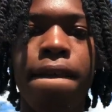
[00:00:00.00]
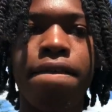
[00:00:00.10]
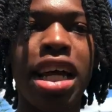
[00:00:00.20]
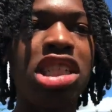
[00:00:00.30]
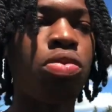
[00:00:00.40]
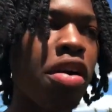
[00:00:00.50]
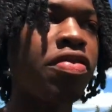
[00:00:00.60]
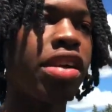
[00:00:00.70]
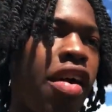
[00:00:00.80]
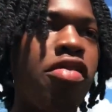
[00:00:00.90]
That should work
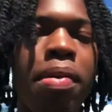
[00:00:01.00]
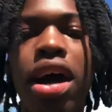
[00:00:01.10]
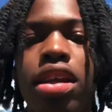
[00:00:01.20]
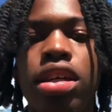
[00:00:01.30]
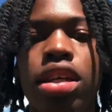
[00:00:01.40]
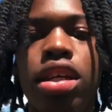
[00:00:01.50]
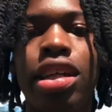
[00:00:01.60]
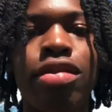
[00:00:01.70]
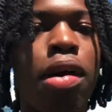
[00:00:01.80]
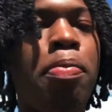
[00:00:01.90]
for everybody.
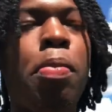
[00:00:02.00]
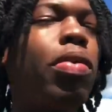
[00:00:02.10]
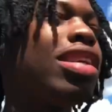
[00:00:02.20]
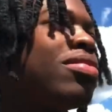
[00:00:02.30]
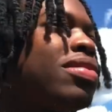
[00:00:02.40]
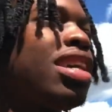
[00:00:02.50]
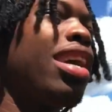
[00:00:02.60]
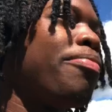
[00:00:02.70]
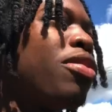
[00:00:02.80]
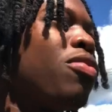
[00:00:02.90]
That's what I'm
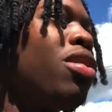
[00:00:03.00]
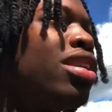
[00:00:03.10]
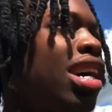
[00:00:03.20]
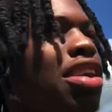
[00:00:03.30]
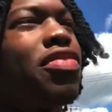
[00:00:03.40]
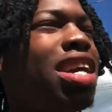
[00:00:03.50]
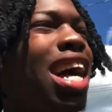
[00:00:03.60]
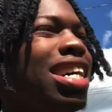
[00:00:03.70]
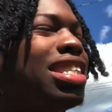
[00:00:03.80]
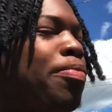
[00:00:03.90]
saying, bro. You gotta
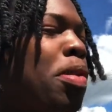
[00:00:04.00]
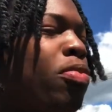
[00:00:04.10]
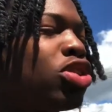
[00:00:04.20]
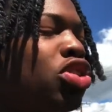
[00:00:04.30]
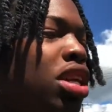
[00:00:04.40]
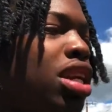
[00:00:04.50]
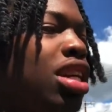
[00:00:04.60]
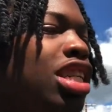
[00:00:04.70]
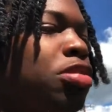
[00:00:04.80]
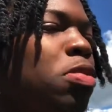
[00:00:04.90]
realize that people treated
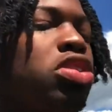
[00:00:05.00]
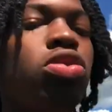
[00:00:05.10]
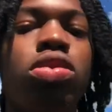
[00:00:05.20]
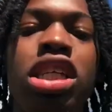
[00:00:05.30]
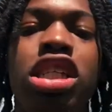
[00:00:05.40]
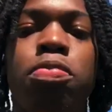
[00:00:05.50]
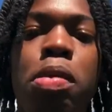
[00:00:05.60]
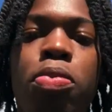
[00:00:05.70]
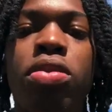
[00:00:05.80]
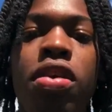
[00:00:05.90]
special needs
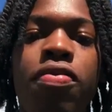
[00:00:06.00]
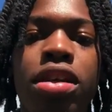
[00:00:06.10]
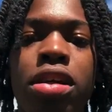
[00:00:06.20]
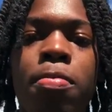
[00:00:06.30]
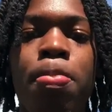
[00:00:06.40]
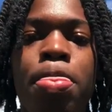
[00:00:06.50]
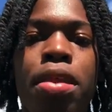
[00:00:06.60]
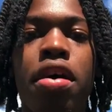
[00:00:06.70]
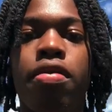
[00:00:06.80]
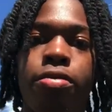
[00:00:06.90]
people differently.
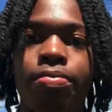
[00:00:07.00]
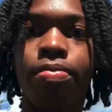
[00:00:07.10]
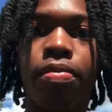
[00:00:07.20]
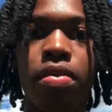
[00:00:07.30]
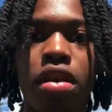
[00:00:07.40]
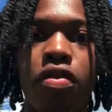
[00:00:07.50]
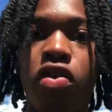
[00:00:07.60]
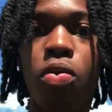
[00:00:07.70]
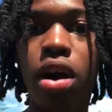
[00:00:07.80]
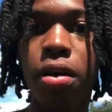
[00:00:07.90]

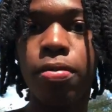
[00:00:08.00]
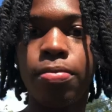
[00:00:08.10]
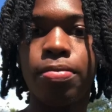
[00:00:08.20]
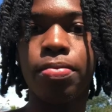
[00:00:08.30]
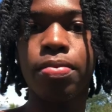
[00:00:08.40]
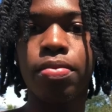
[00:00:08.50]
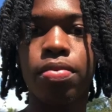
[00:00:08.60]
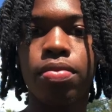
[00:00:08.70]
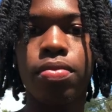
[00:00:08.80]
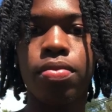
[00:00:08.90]
For what?
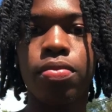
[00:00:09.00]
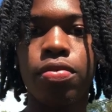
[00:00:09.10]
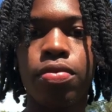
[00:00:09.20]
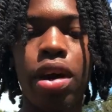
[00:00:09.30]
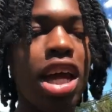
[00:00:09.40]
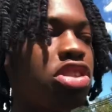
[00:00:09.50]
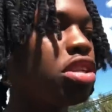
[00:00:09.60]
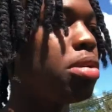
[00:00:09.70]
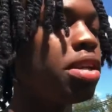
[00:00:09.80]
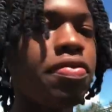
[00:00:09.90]
Why y'all treating
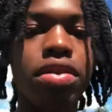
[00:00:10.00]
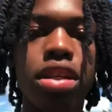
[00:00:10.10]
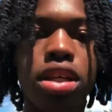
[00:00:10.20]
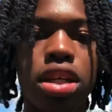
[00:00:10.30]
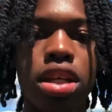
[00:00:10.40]
them differently?